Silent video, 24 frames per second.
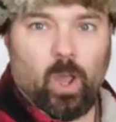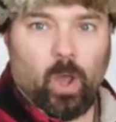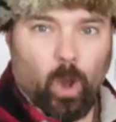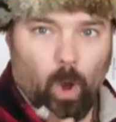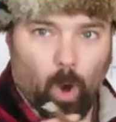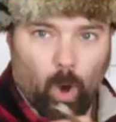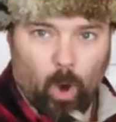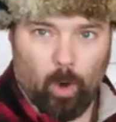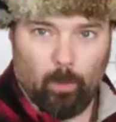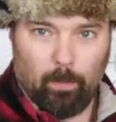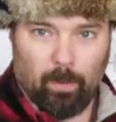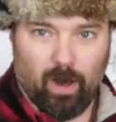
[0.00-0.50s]

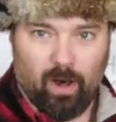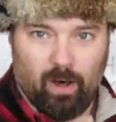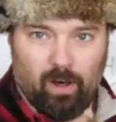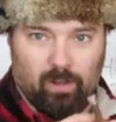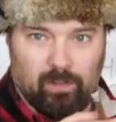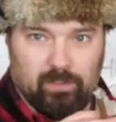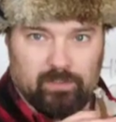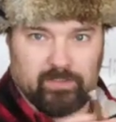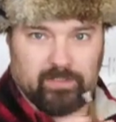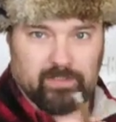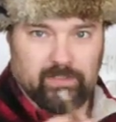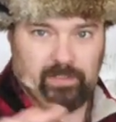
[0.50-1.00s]

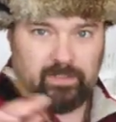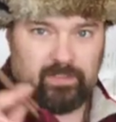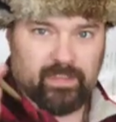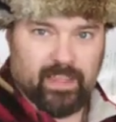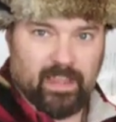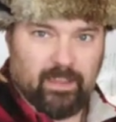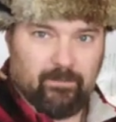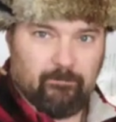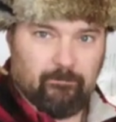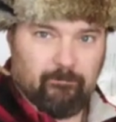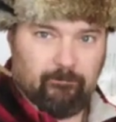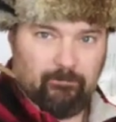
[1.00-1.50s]
Cobalt.
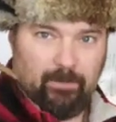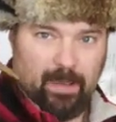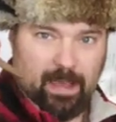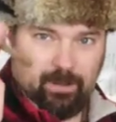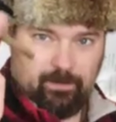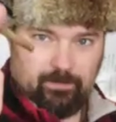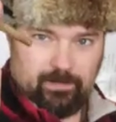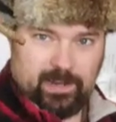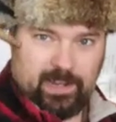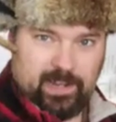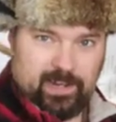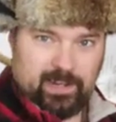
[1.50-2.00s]
They
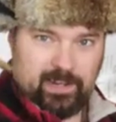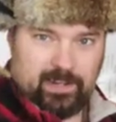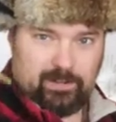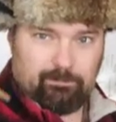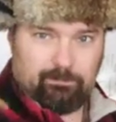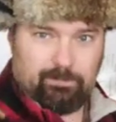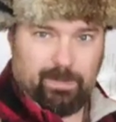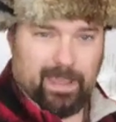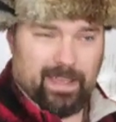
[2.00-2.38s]
found it in